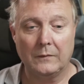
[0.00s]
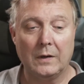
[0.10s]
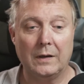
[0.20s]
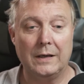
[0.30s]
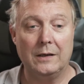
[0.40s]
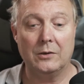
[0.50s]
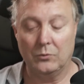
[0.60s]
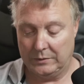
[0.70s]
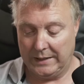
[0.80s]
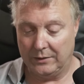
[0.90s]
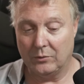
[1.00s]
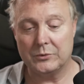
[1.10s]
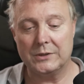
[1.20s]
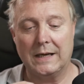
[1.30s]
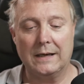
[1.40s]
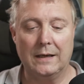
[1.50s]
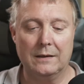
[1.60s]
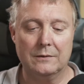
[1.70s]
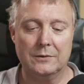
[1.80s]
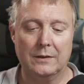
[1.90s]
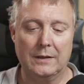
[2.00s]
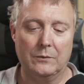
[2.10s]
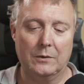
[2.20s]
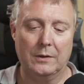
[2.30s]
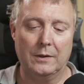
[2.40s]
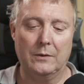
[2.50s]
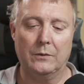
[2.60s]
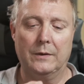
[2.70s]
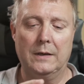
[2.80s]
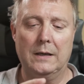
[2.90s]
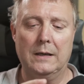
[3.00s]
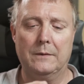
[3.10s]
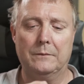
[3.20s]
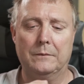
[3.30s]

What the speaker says: I didn't end up stacking, so that one can go on there.